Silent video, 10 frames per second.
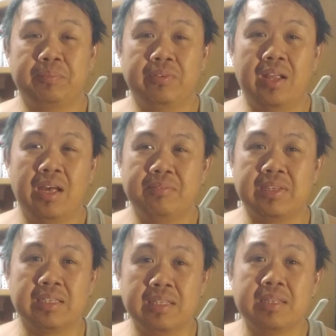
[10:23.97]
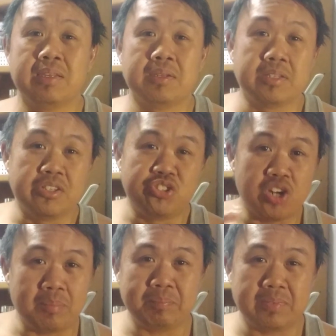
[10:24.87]
having
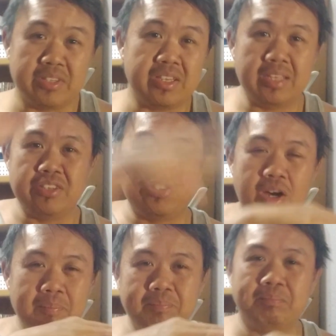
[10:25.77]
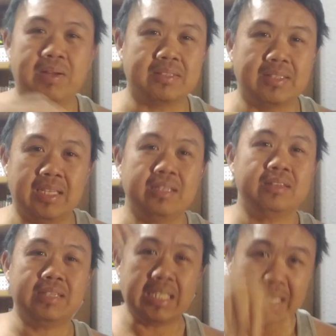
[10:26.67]
jump and jump, but then
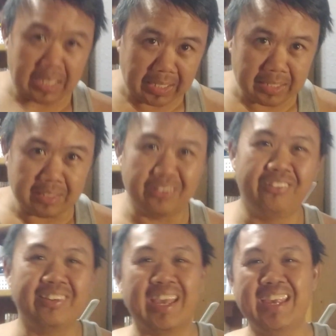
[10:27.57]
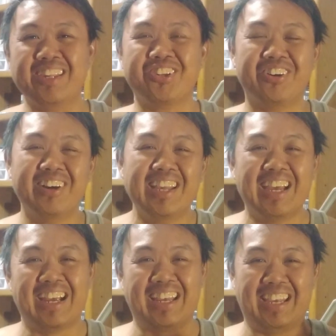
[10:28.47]
okay, so
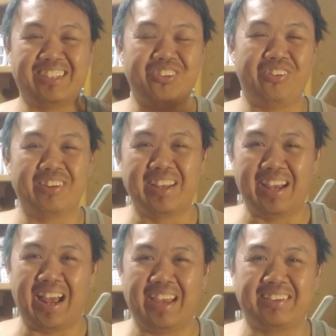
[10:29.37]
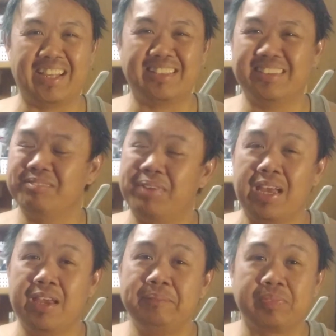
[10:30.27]
so I got
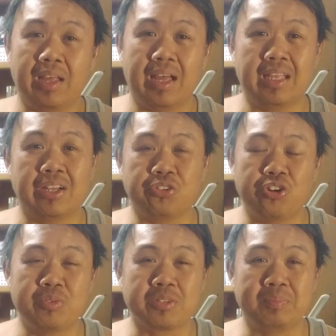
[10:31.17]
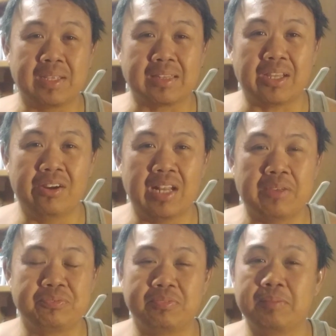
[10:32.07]
almost my entire life
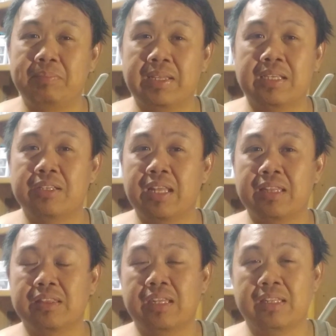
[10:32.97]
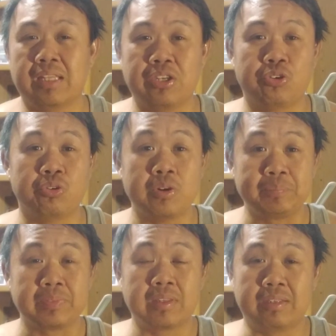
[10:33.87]
playing Nintendo,
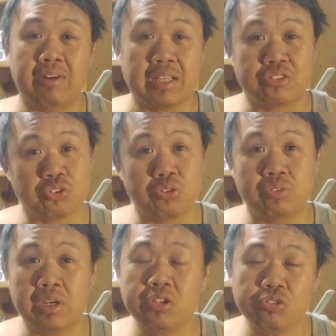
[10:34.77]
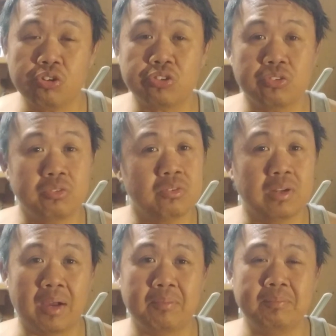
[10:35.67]
right? So and also
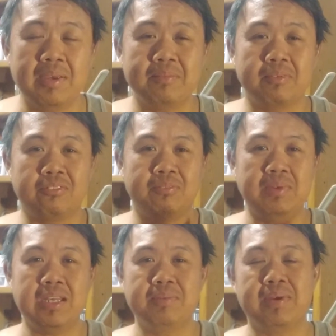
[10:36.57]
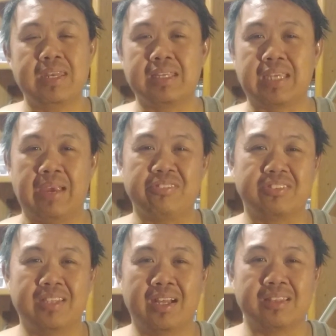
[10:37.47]
many games
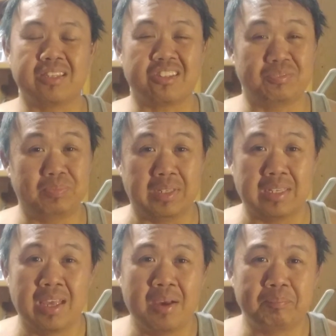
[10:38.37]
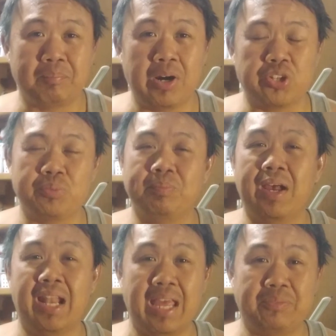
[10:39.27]
that has been part of my
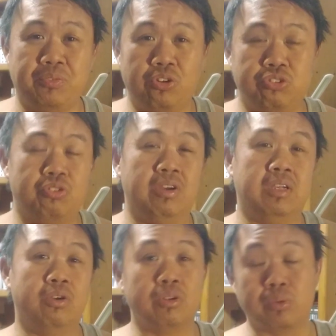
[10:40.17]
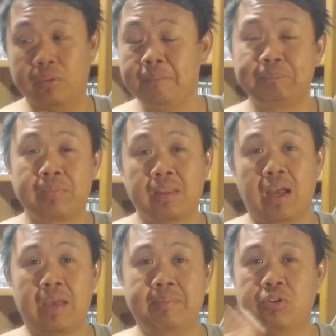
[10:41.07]
life also, and also
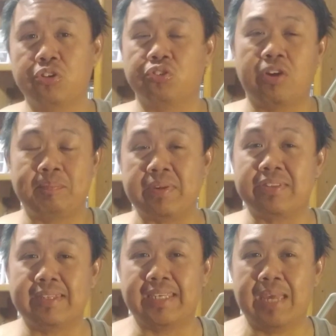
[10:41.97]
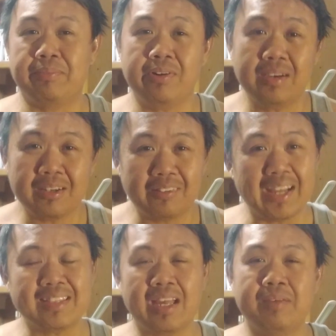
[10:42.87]
I've been also a PC gamer,
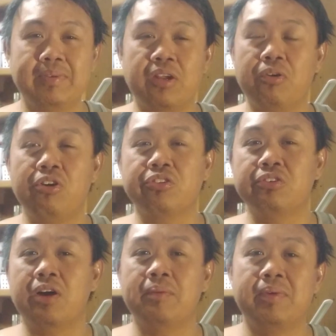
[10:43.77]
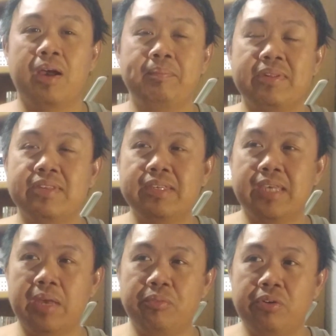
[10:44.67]
right? I've been also a PC
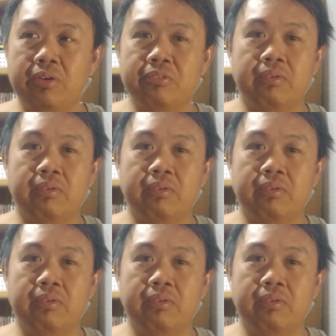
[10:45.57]
gamer